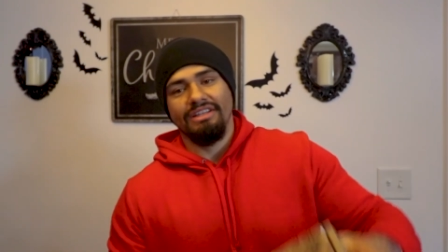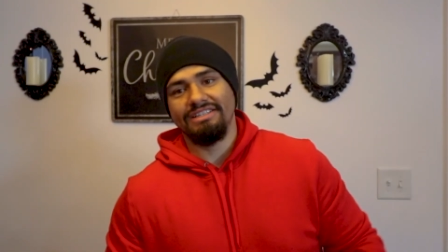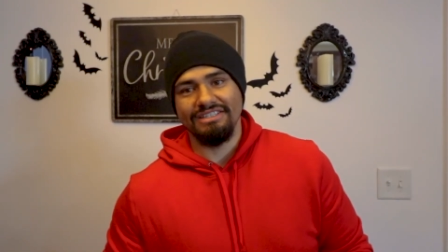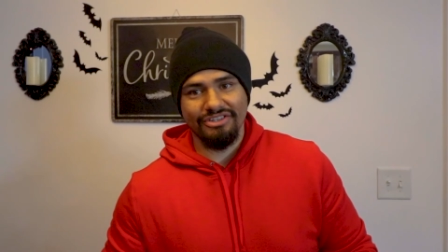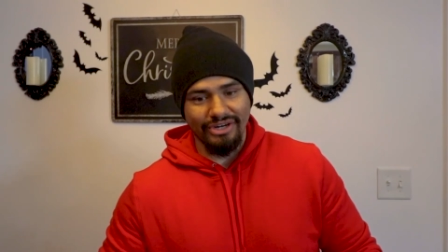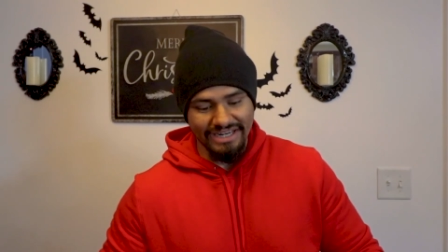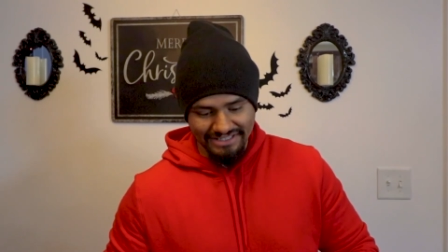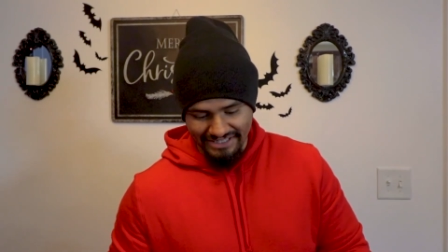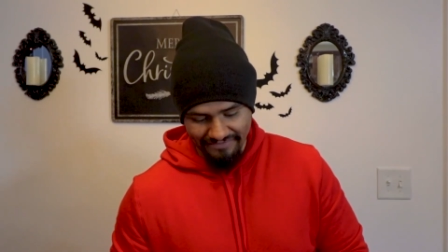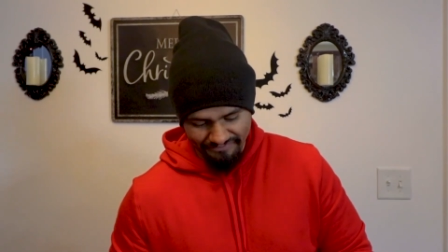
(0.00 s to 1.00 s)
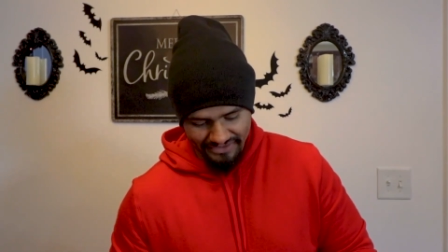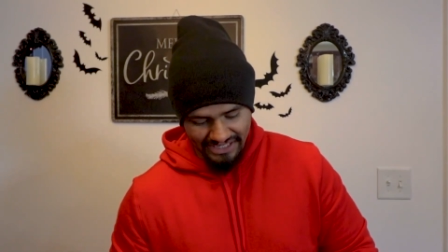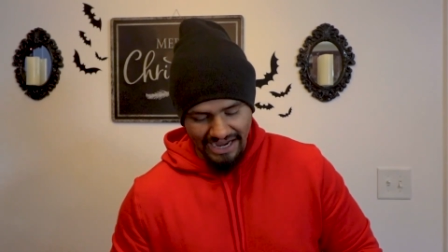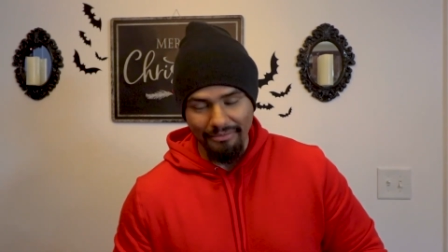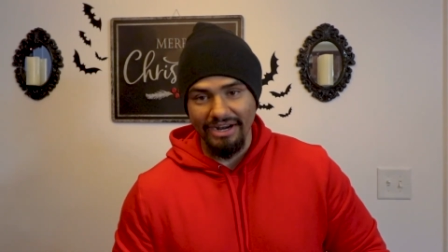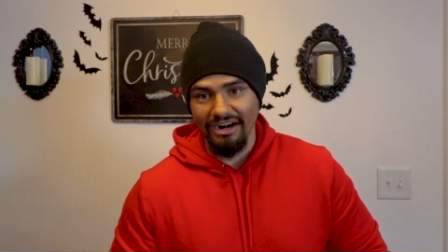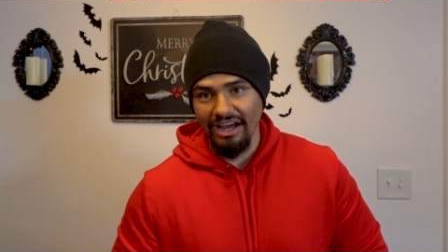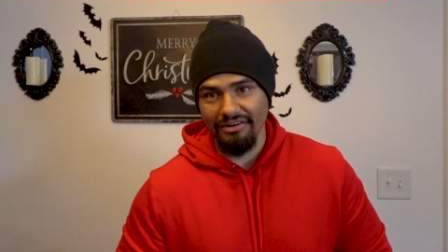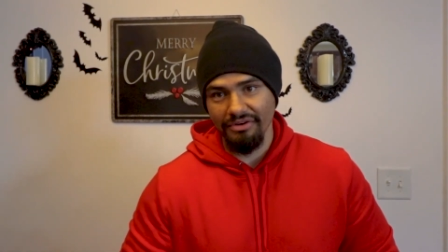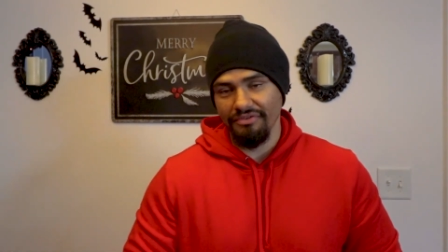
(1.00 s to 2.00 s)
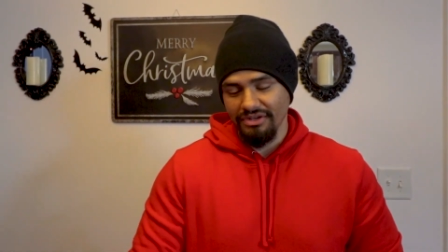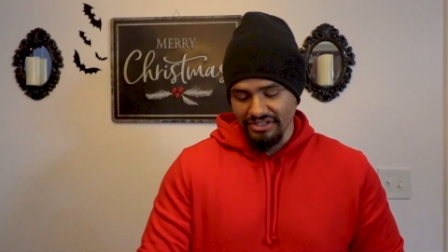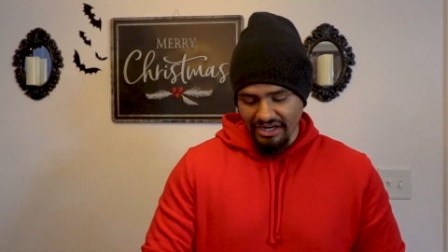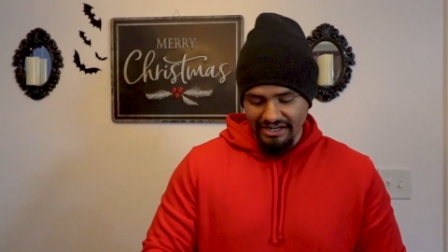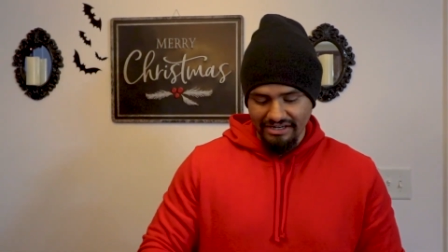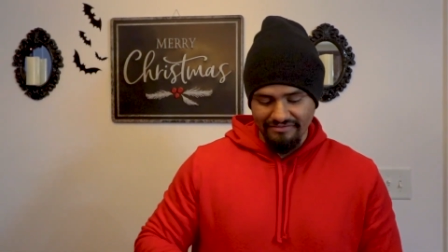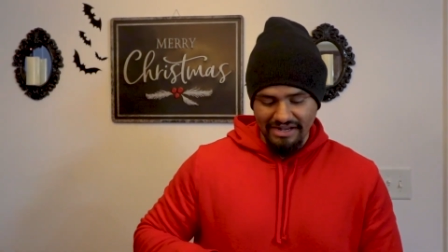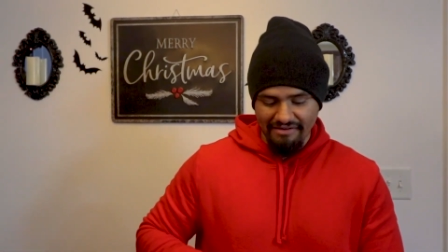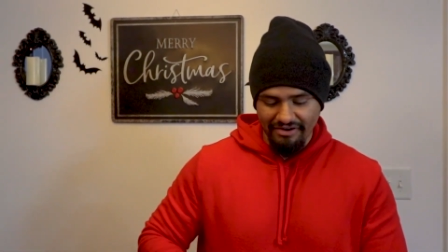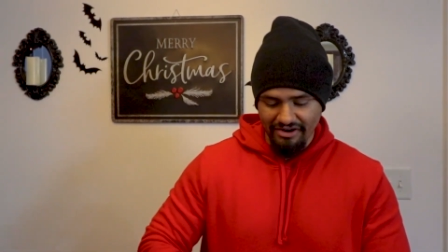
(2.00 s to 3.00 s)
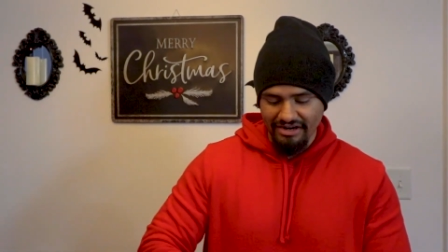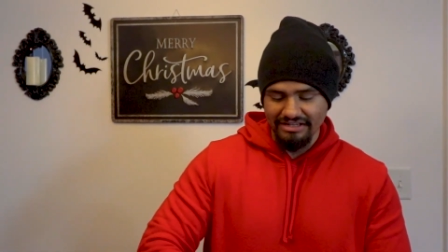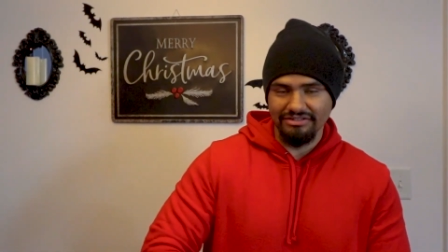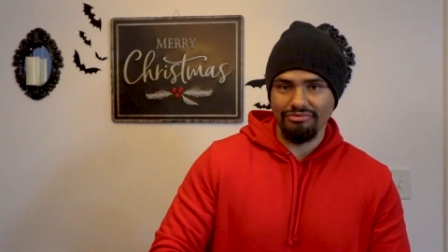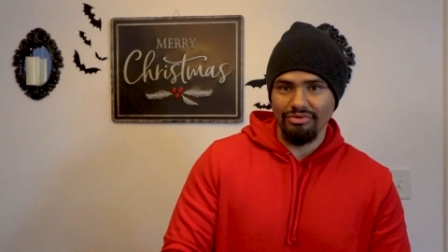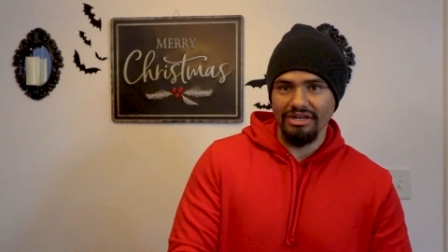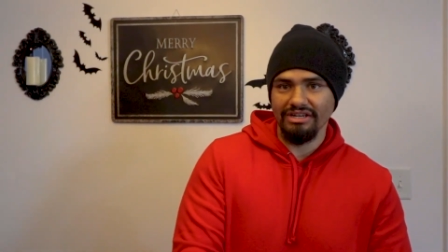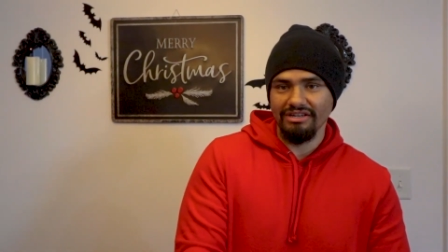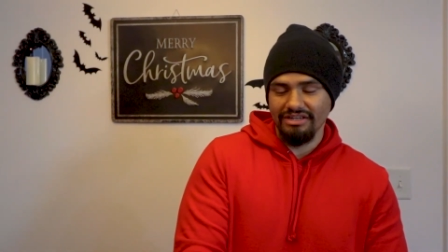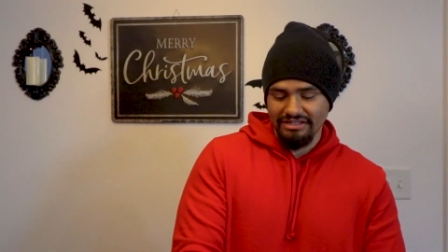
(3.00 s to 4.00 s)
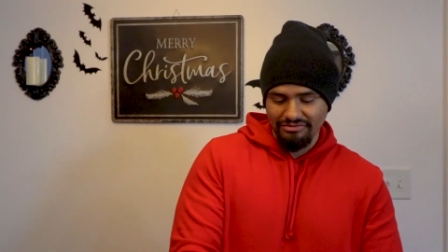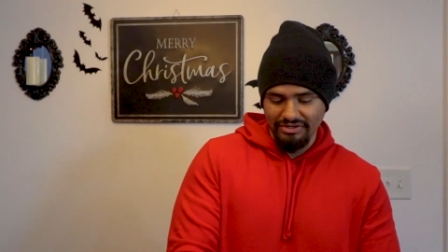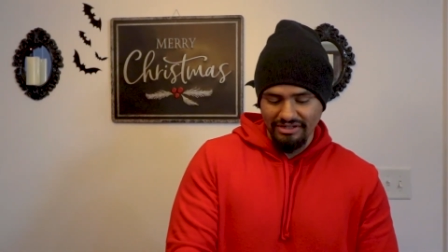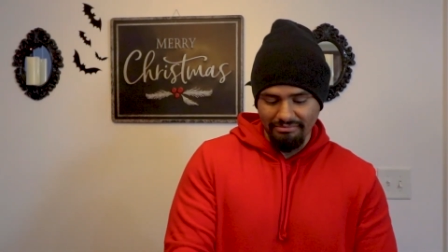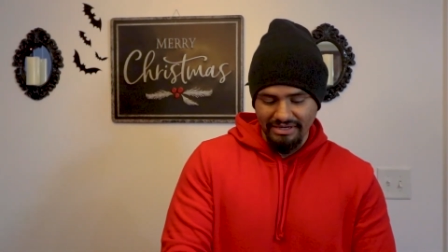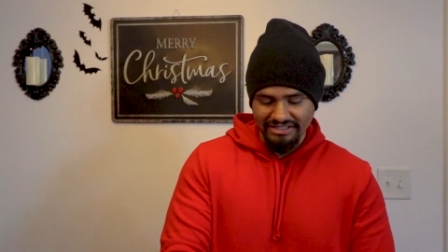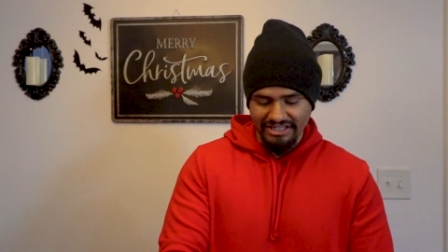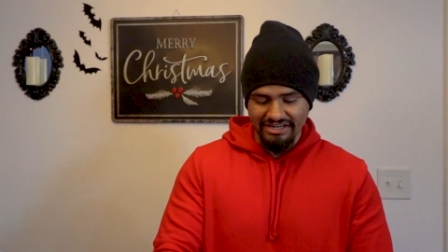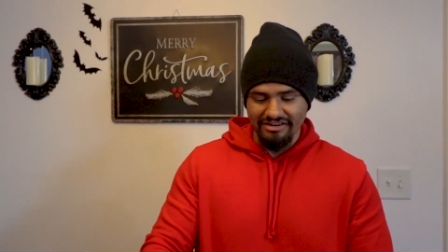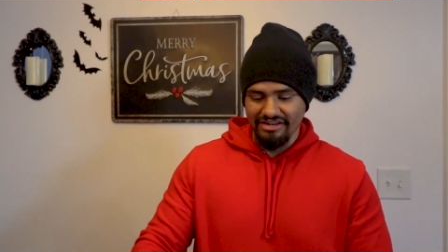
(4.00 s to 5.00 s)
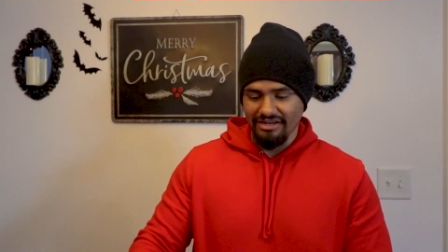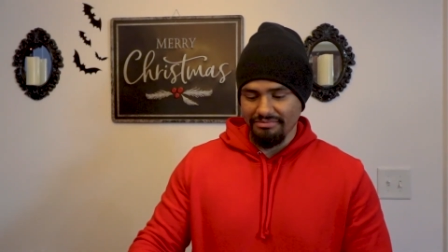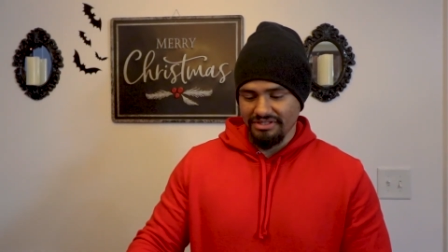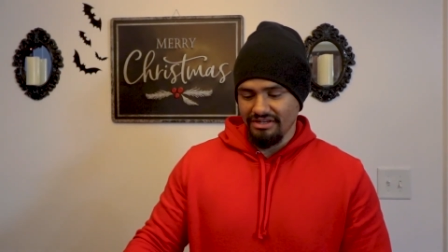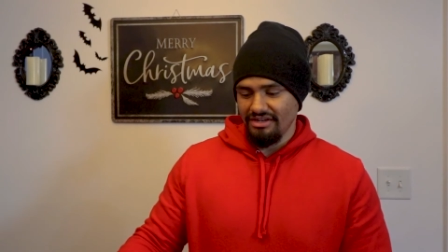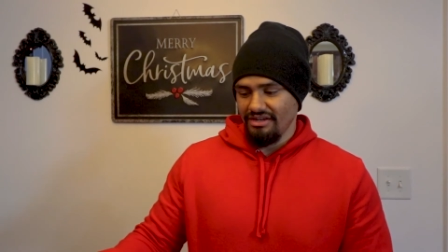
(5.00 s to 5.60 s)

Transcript: This is crazy. I read a lot of reviews on it. I've heard it's really good. It's one of the best shaker cups.